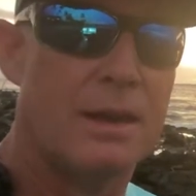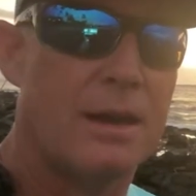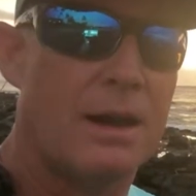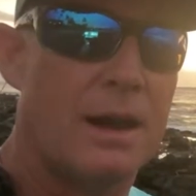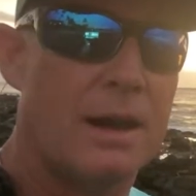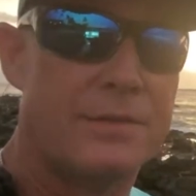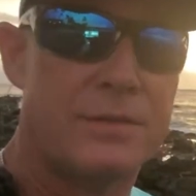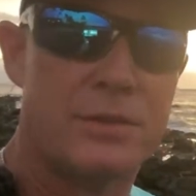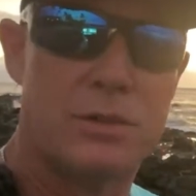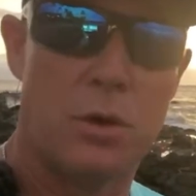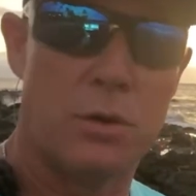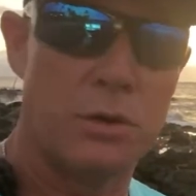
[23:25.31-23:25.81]

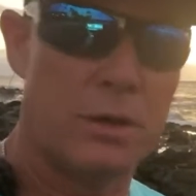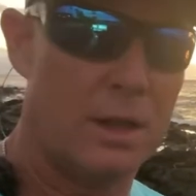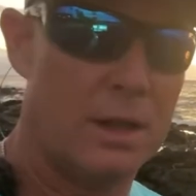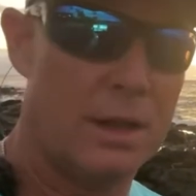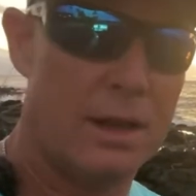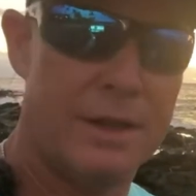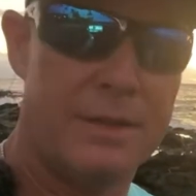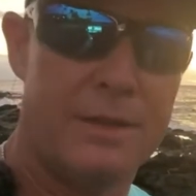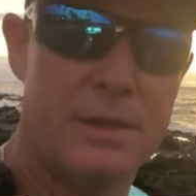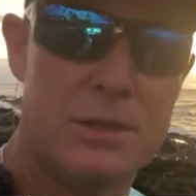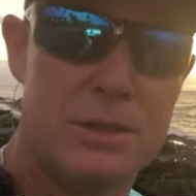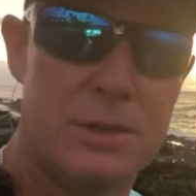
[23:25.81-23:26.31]
I've sold a lot
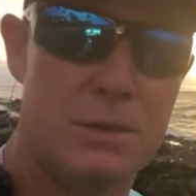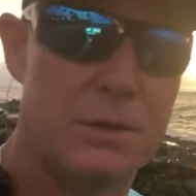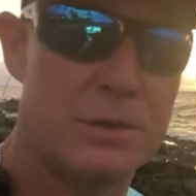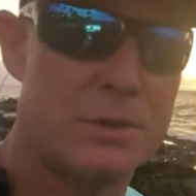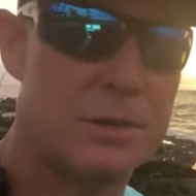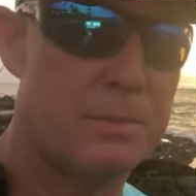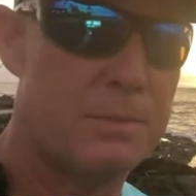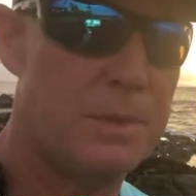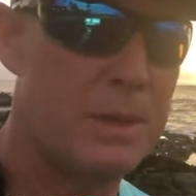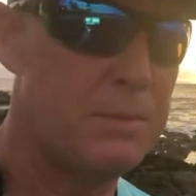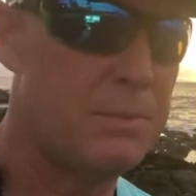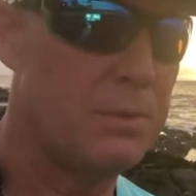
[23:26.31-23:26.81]
of these units
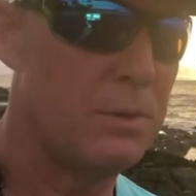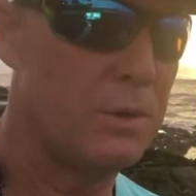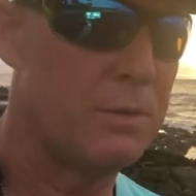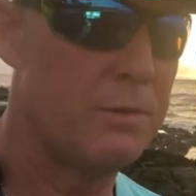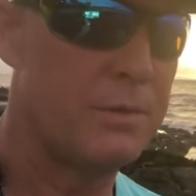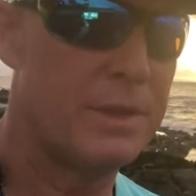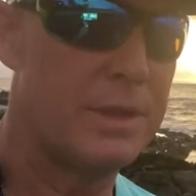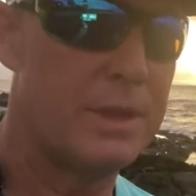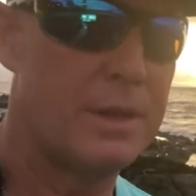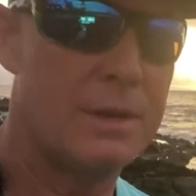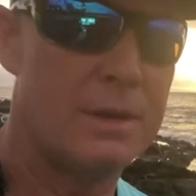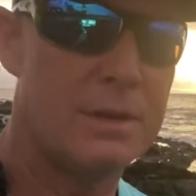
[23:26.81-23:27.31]
to people over
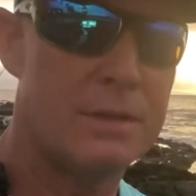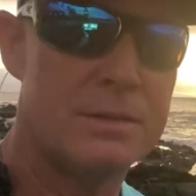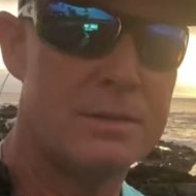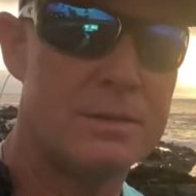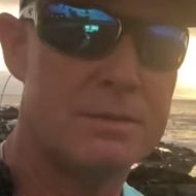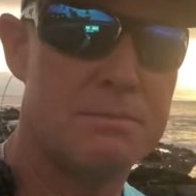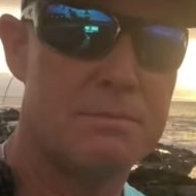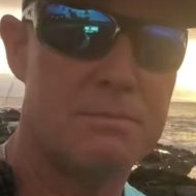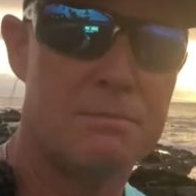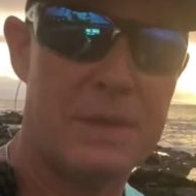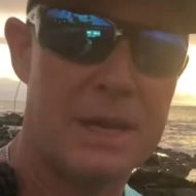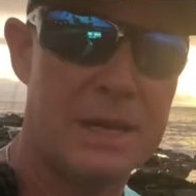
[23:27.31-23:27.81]
the years,
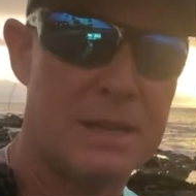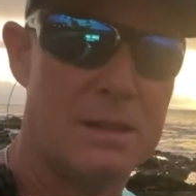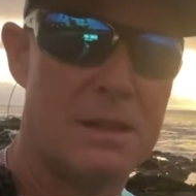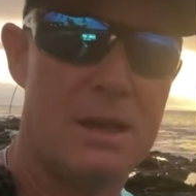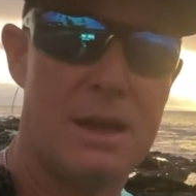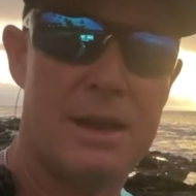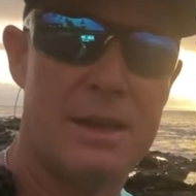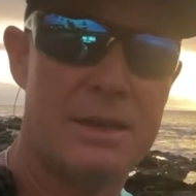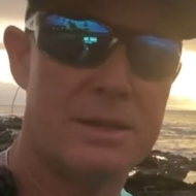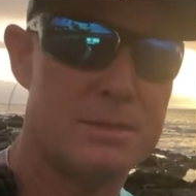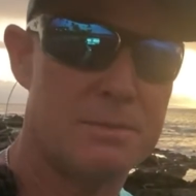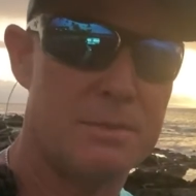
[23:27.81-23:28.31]
my
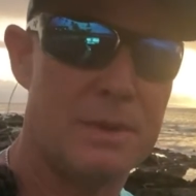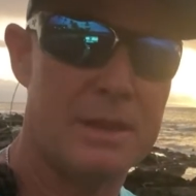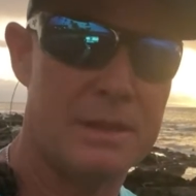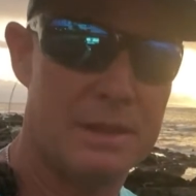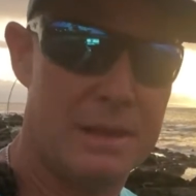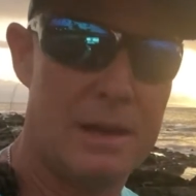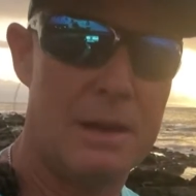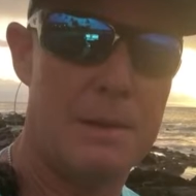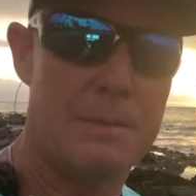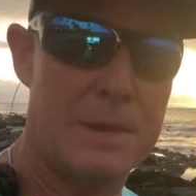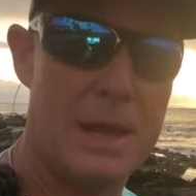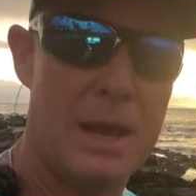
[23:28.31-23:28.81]
clients,
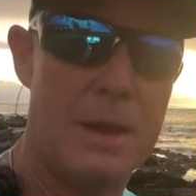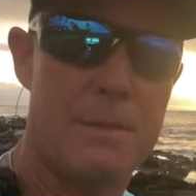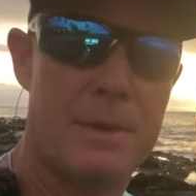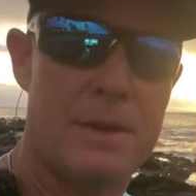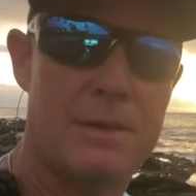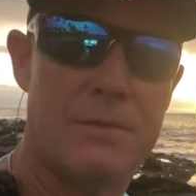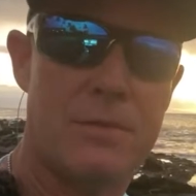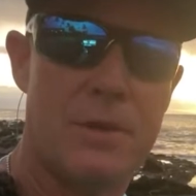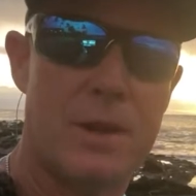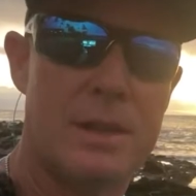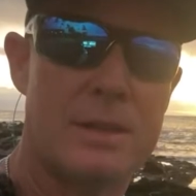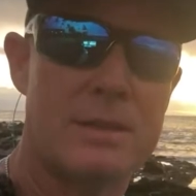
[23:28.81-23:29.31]
now my
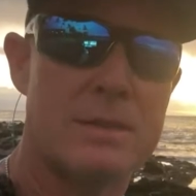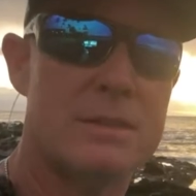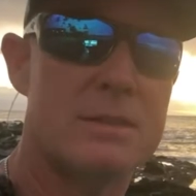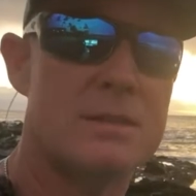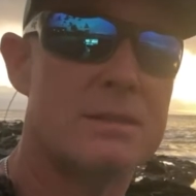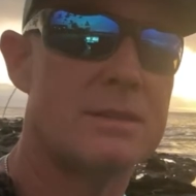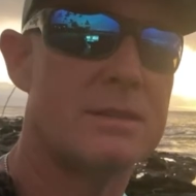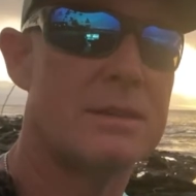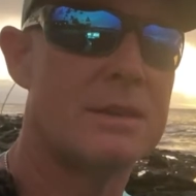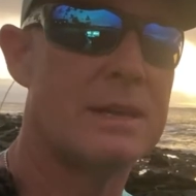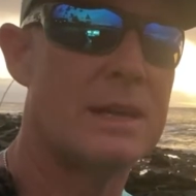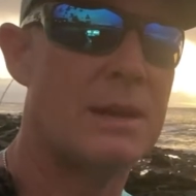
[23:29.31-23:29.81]
friends,
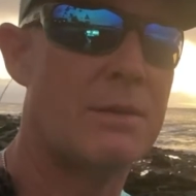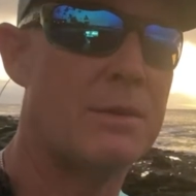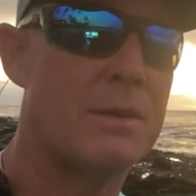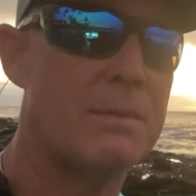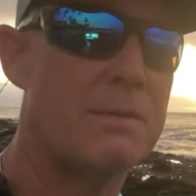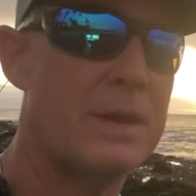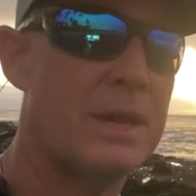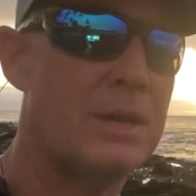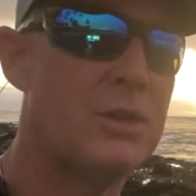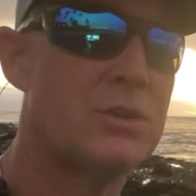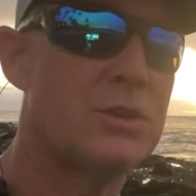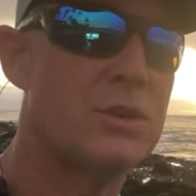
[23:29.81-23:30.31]
and I want to
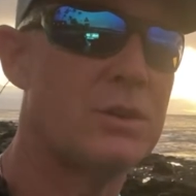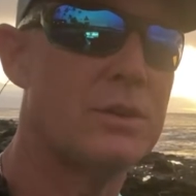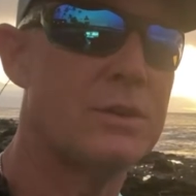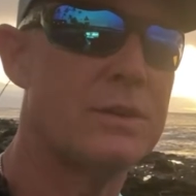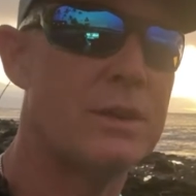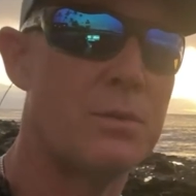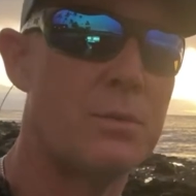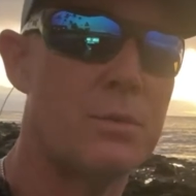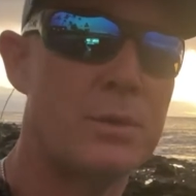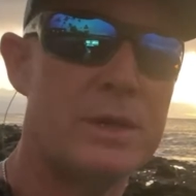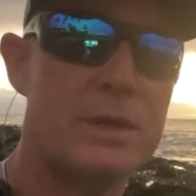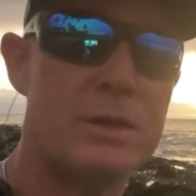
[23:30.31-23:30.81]
make sure
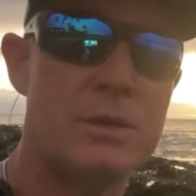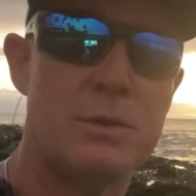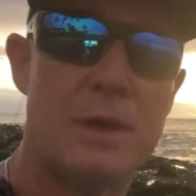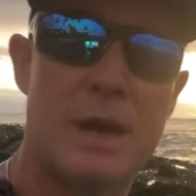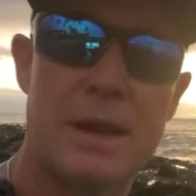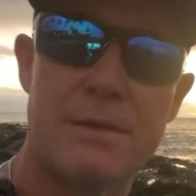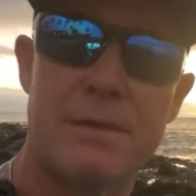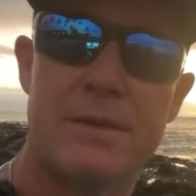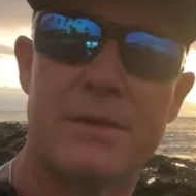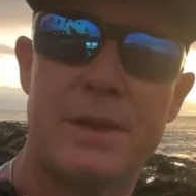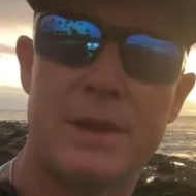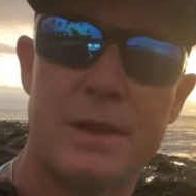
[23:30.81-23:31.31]
that we do
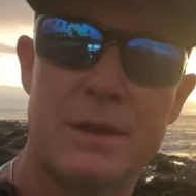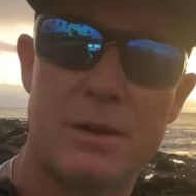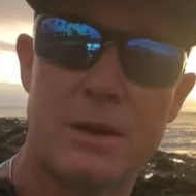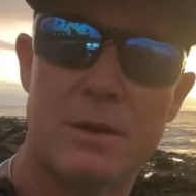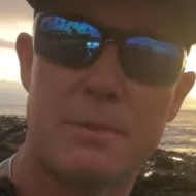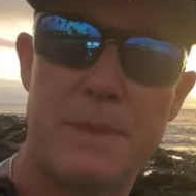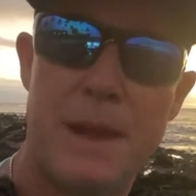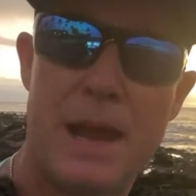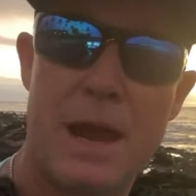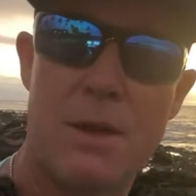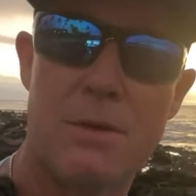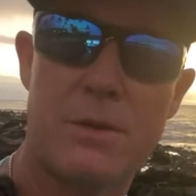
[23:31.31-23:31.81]
everything in our
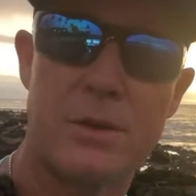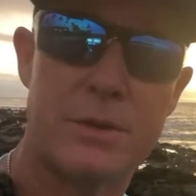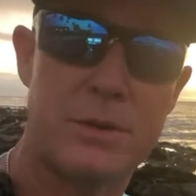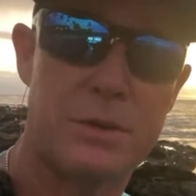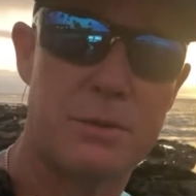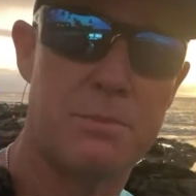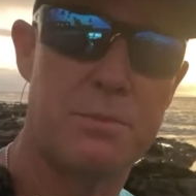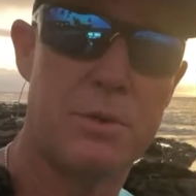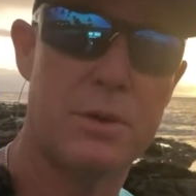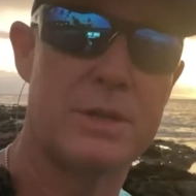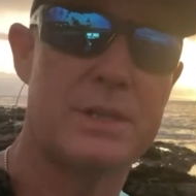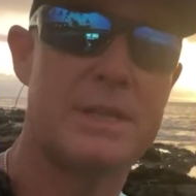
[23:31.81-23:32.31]
power to
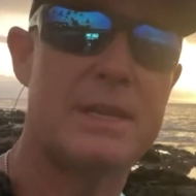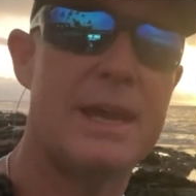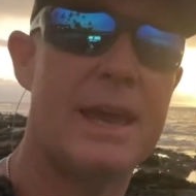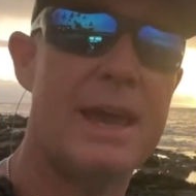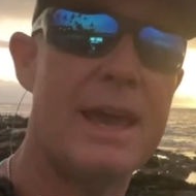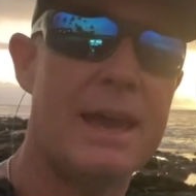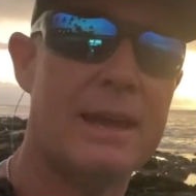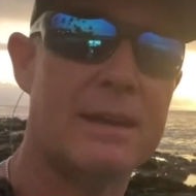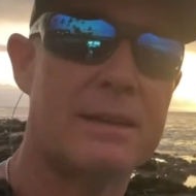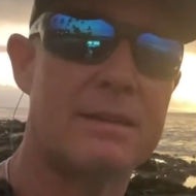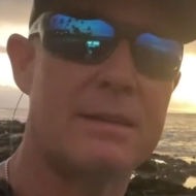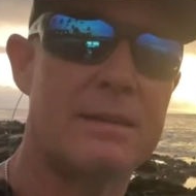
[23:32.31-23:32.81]

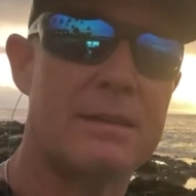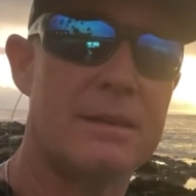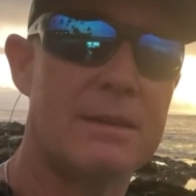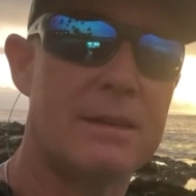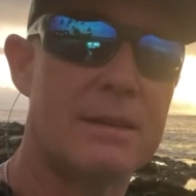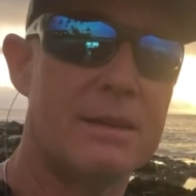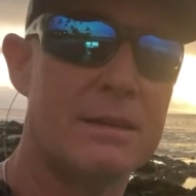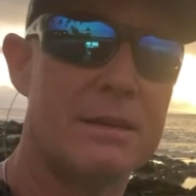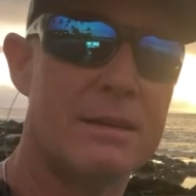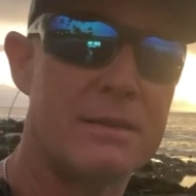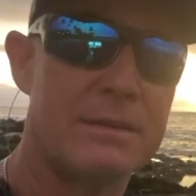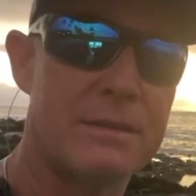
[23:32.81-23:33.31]
protect
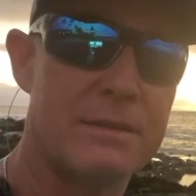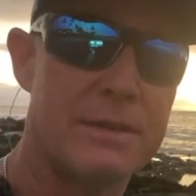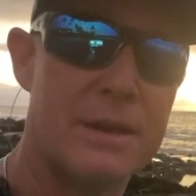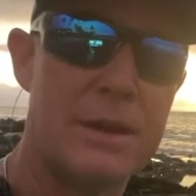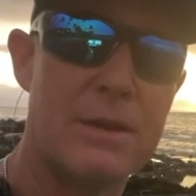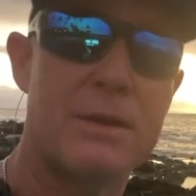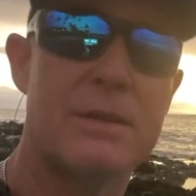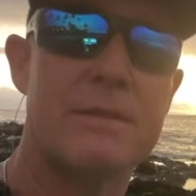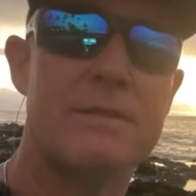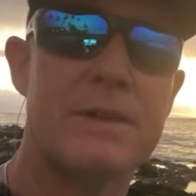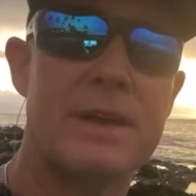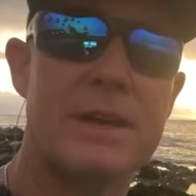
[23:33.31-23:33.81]

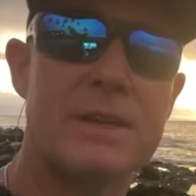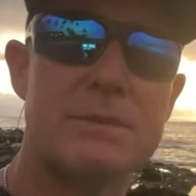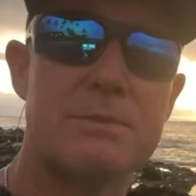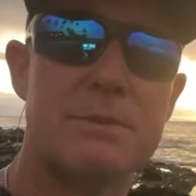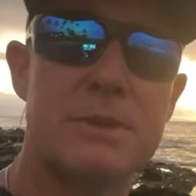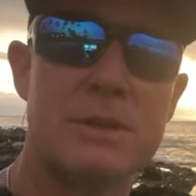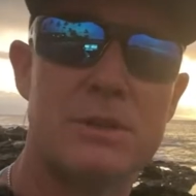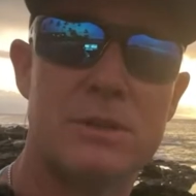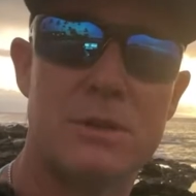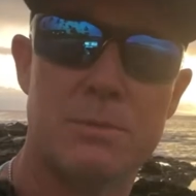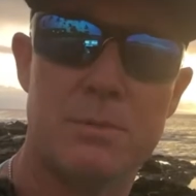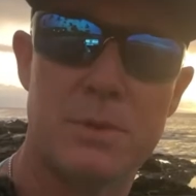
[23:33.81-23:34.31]
their
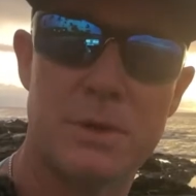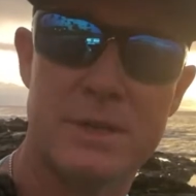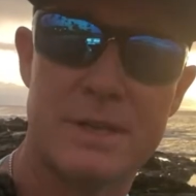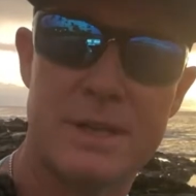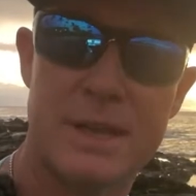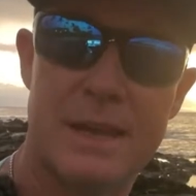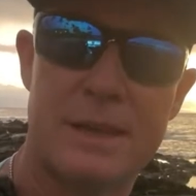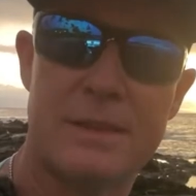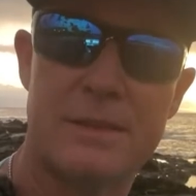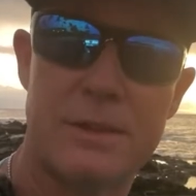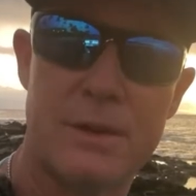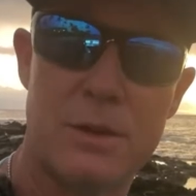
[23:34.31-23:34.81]
investment, to
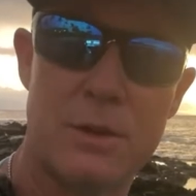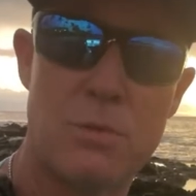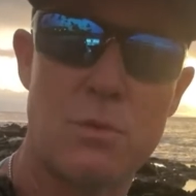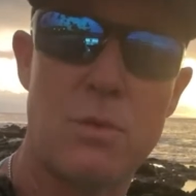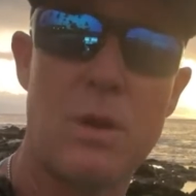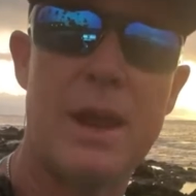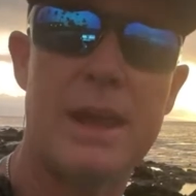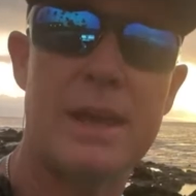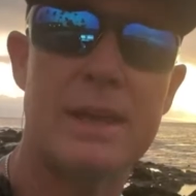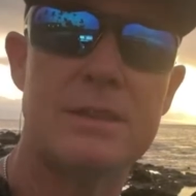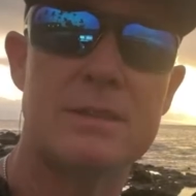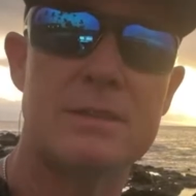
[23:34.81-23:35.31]
protect their
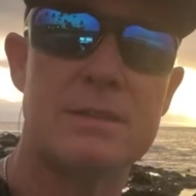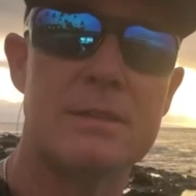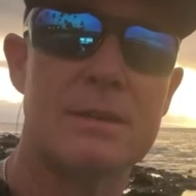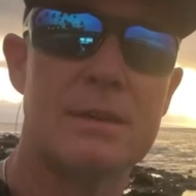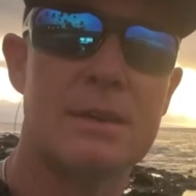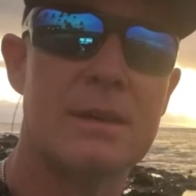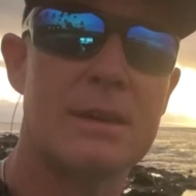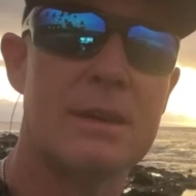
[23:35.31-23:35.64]
rights,